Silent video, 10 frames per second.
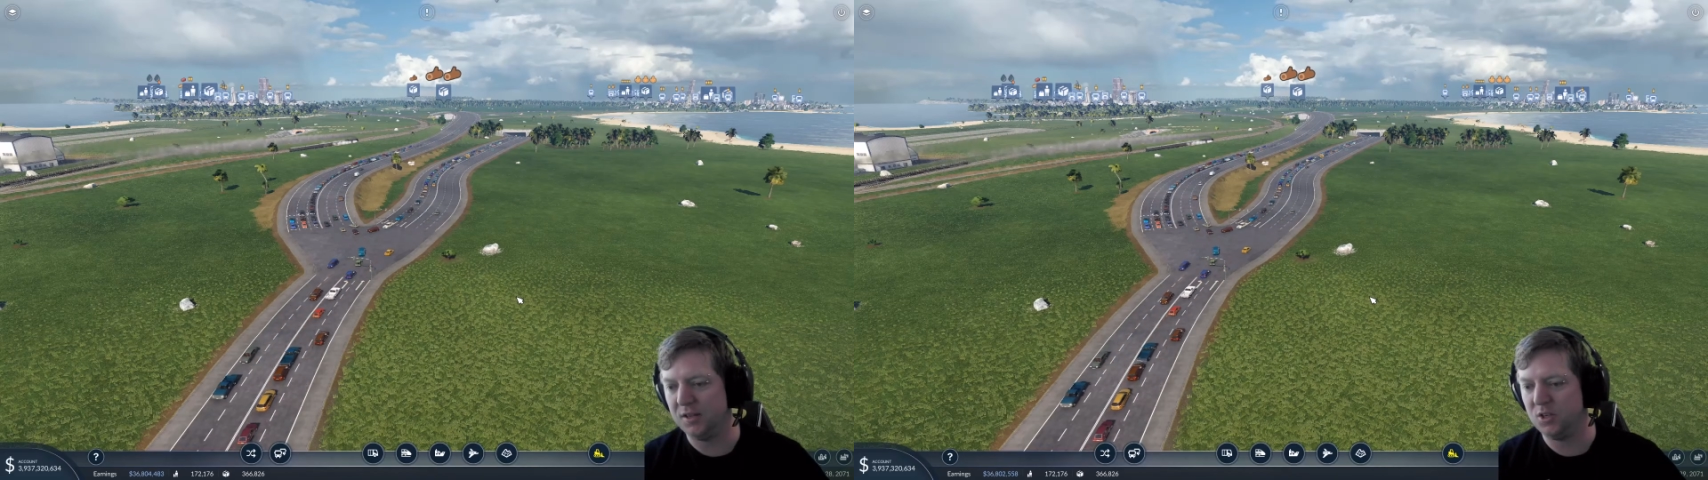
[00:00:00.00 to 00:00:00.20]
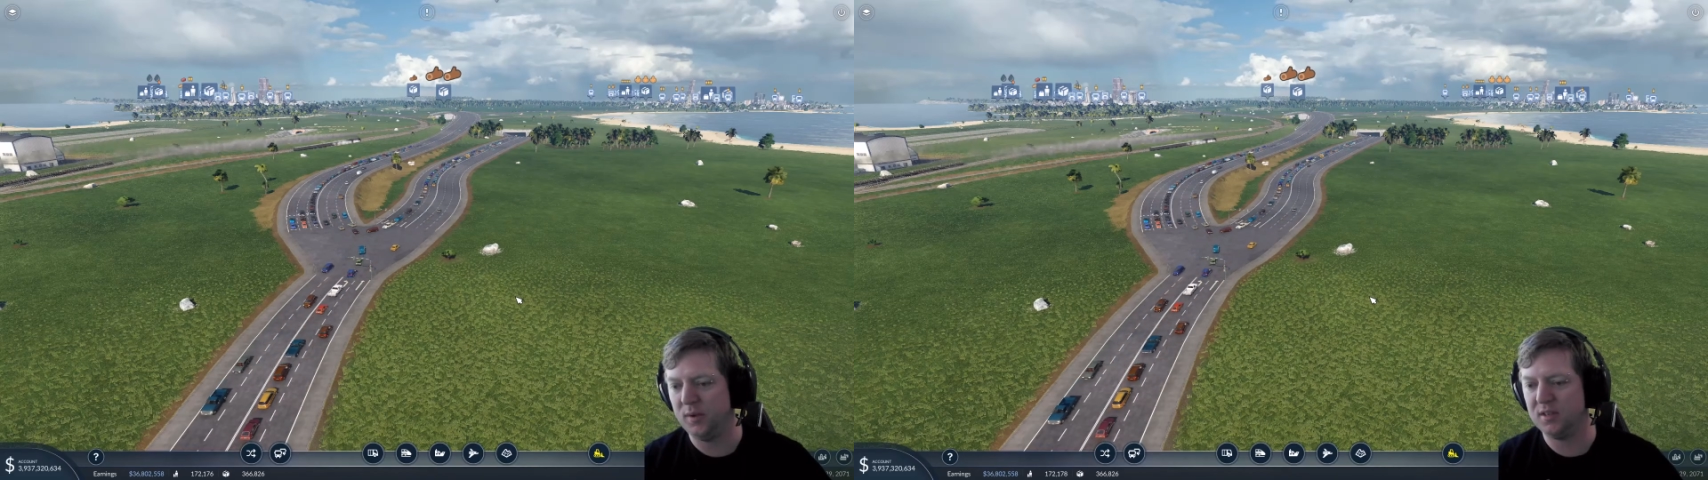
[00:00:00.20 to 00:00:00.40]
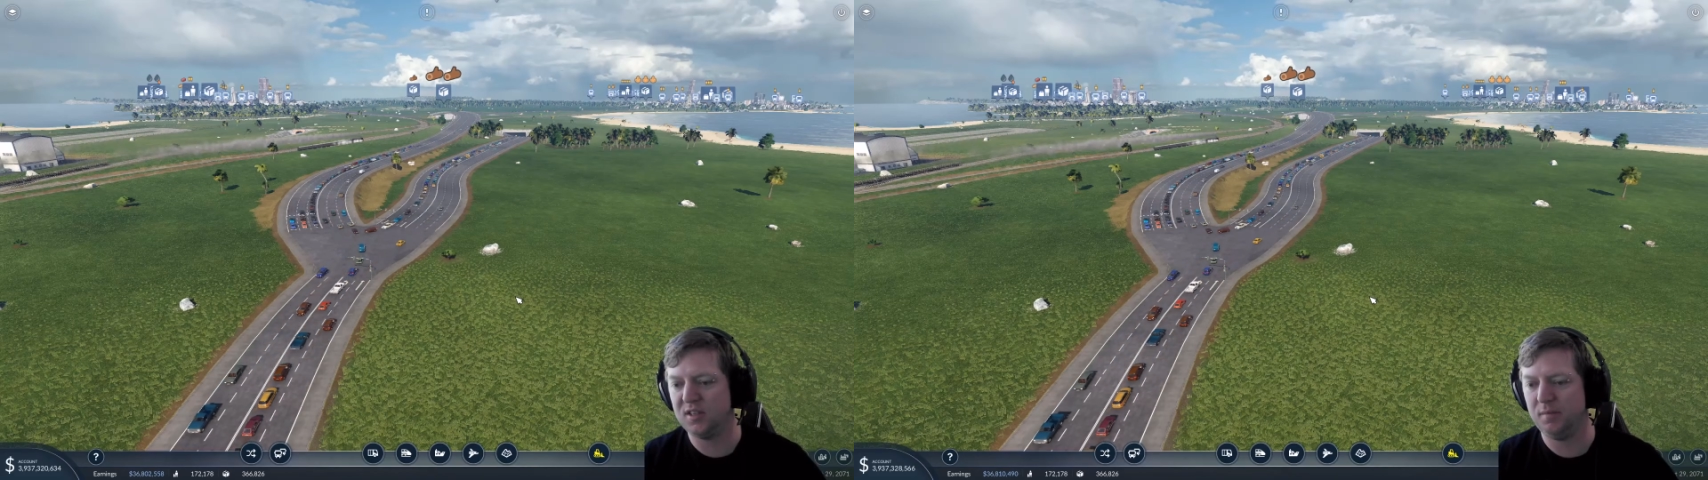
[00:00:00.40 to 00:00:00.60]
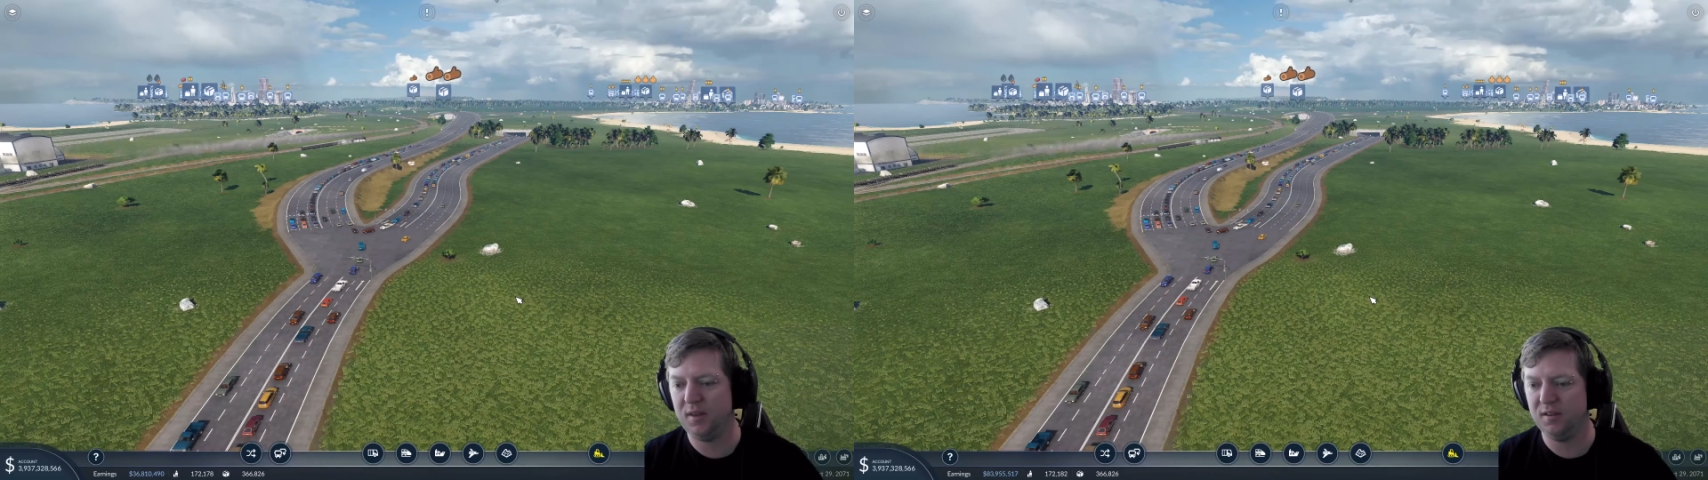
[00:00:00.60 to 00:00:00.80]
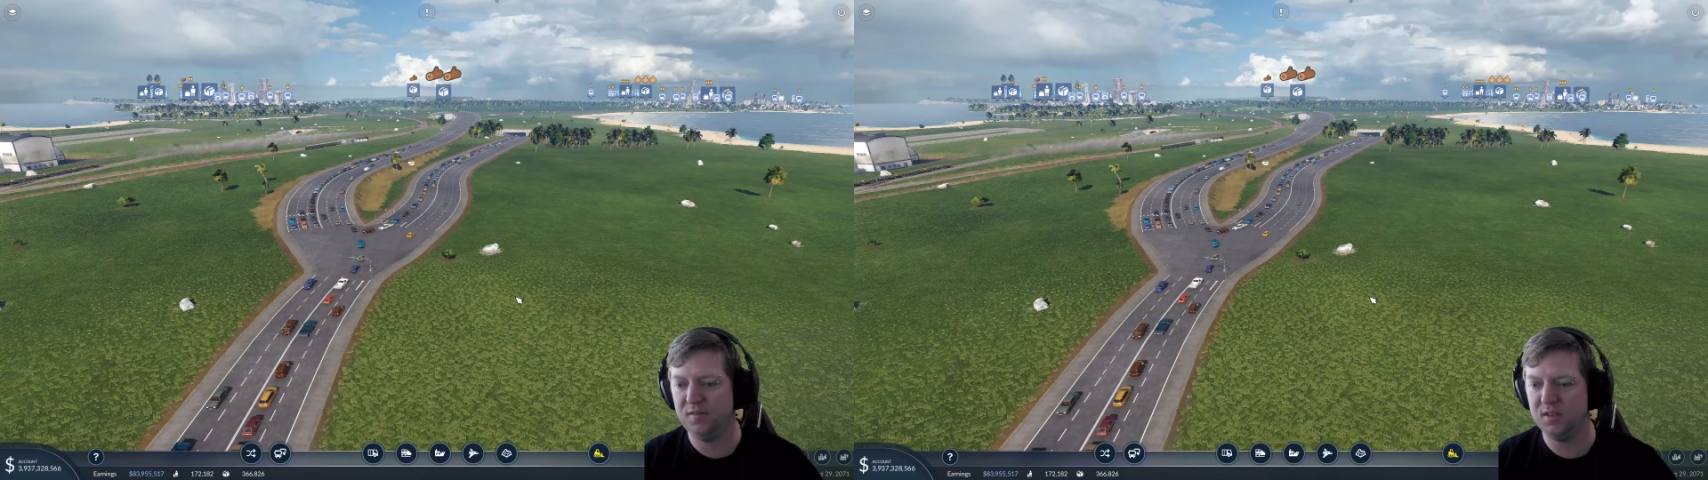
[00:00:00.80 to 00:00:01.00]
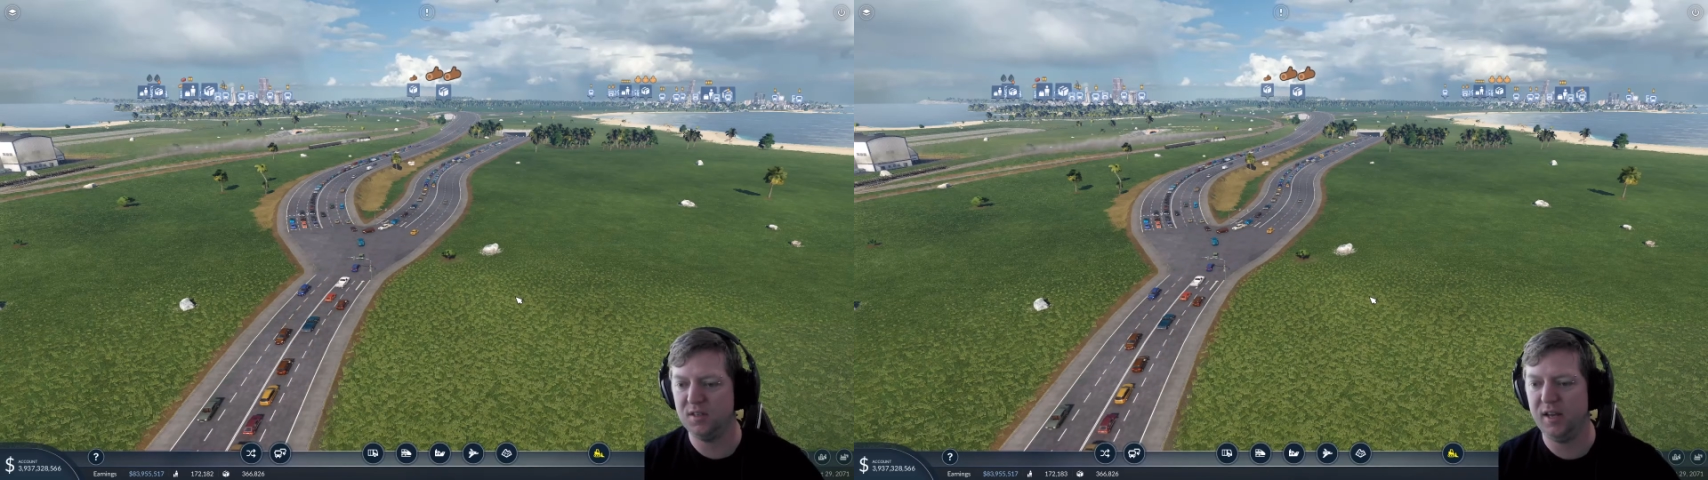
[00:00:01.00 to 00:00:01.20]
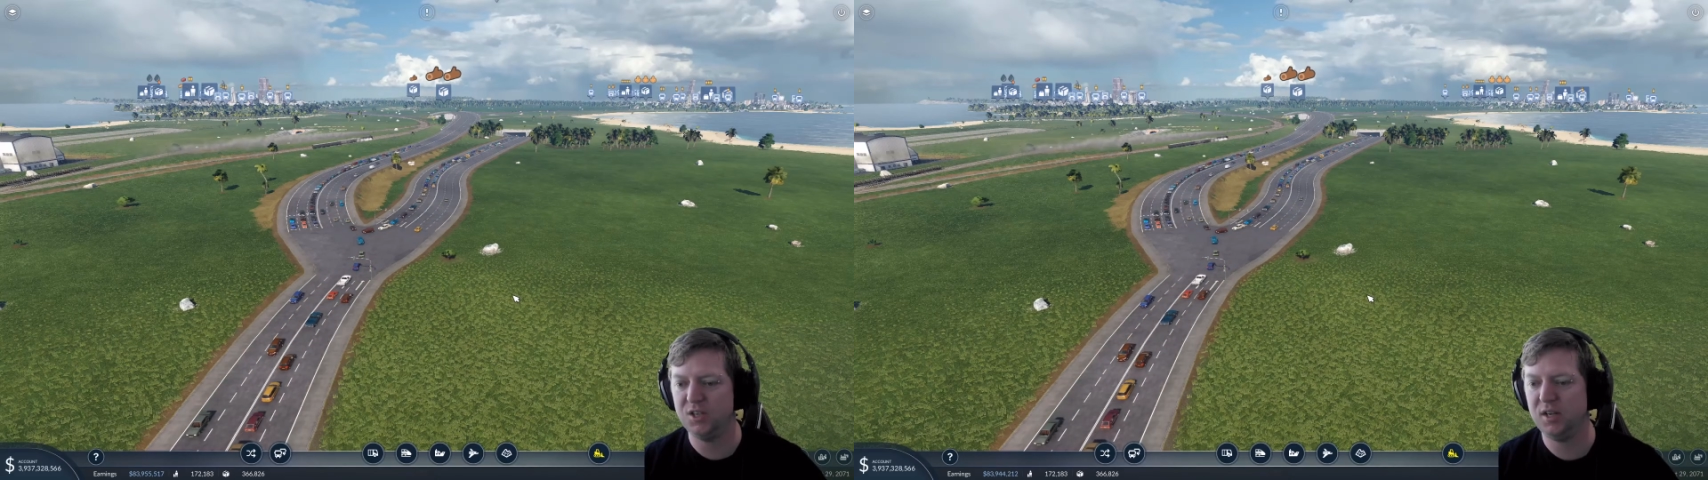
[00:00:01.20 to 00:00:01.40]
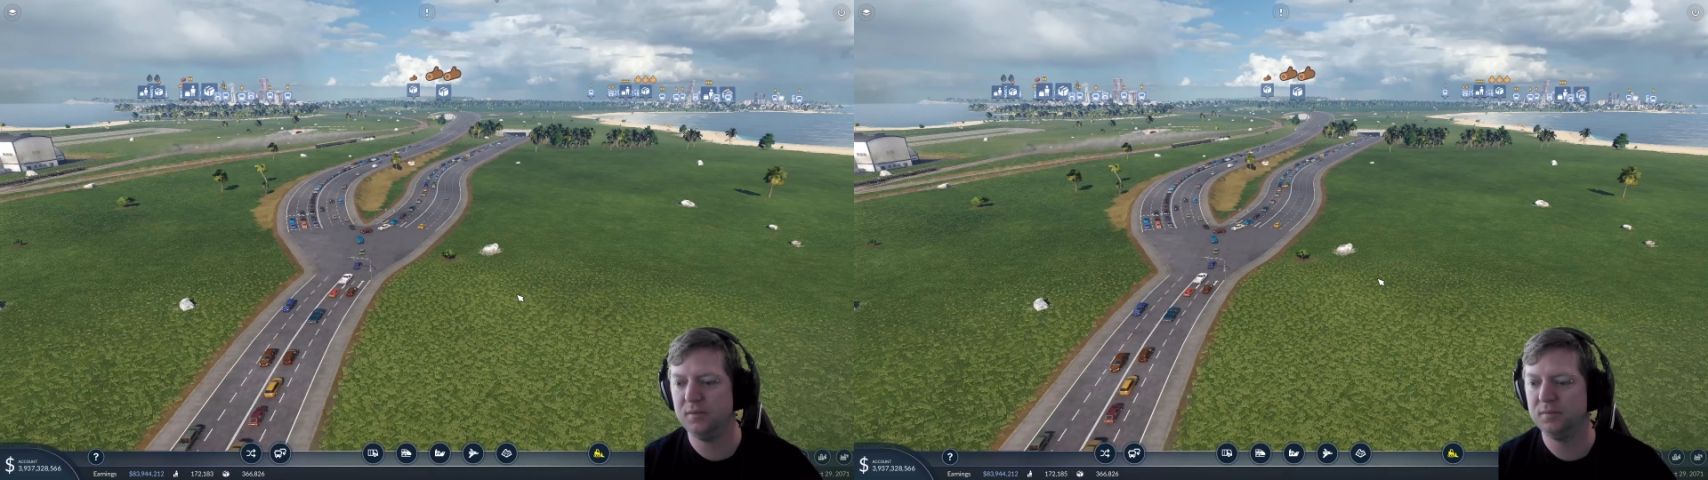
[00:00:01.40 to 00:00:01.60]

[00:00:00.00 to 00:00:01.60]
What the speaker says: Doing something of this nature.